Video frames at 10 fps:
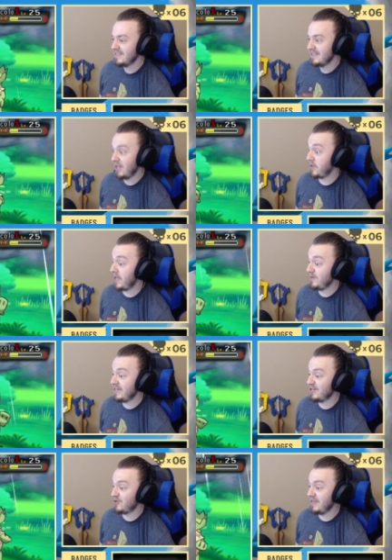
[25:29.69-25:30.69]
Okay, we
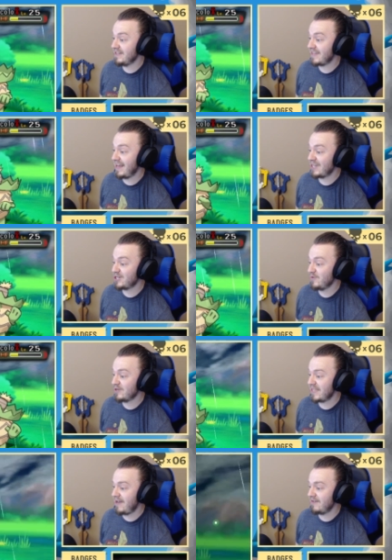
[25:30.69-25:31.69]
didn't crit. That actually
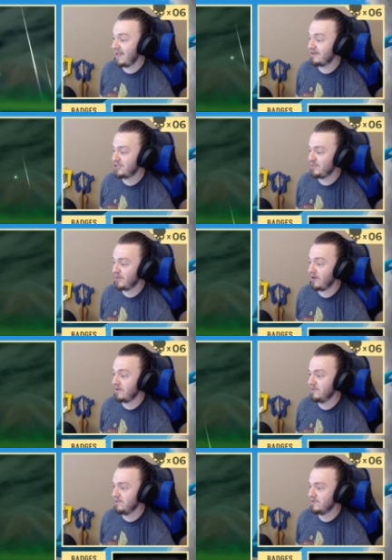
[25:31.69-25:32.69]
works out. Energy
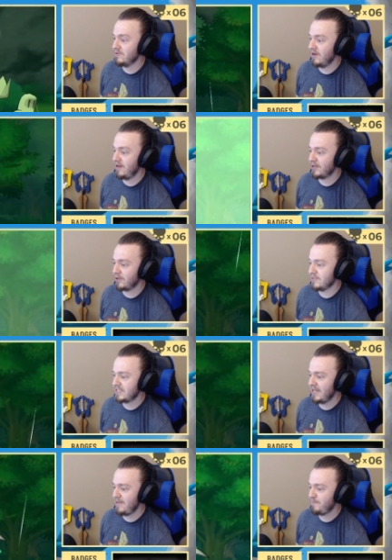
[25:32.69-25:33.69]
Ball. Ooh, on a Ghost
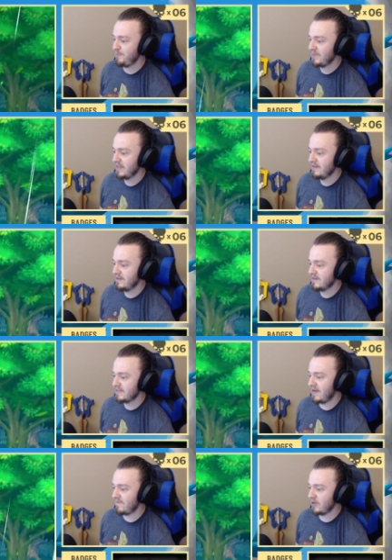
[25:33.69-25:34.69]
type?
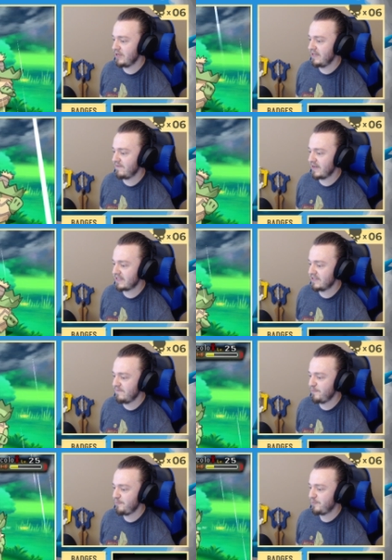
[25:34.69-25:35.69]
It's not very effective.
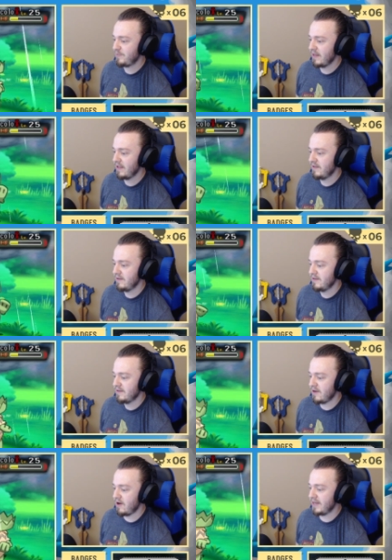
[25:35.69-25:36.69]

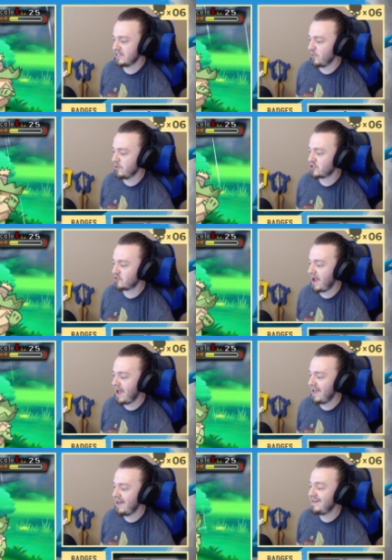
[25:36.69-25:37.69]
All right, so we'll
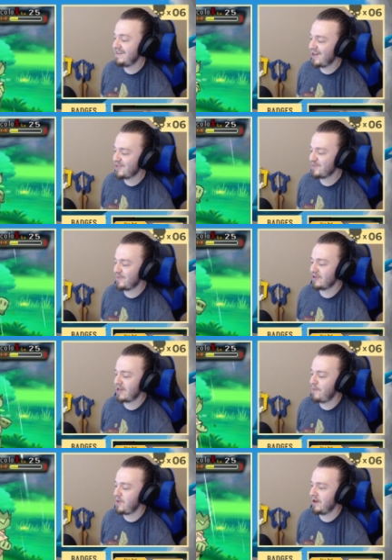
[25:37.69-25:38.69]
try another ball.
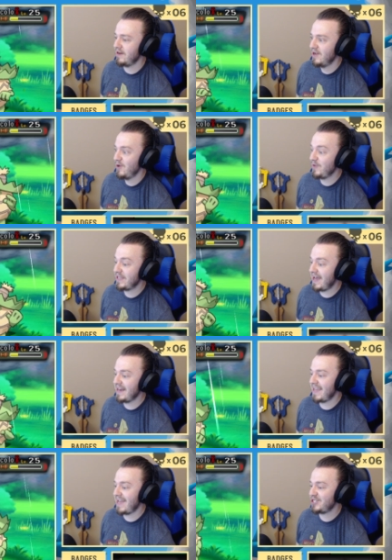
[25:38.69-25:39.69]
Come on. We got
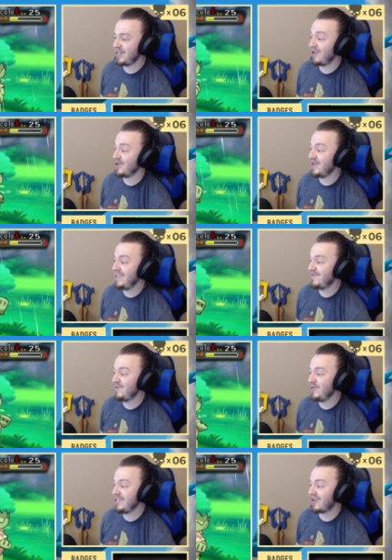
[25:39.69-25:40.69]
to catch you now. You're
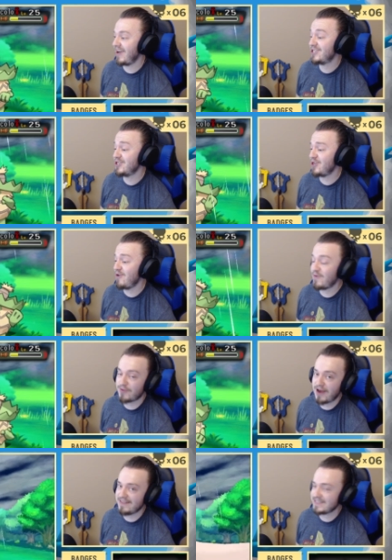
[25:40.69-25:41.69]
even weaker. I should go for
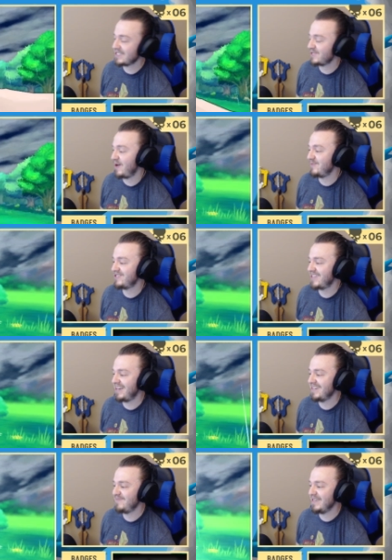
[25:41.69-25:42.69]
Paralysis, but I'm
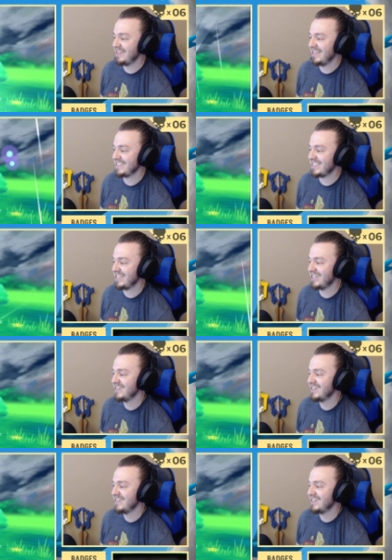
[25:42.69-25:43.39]
kind of being lazy here.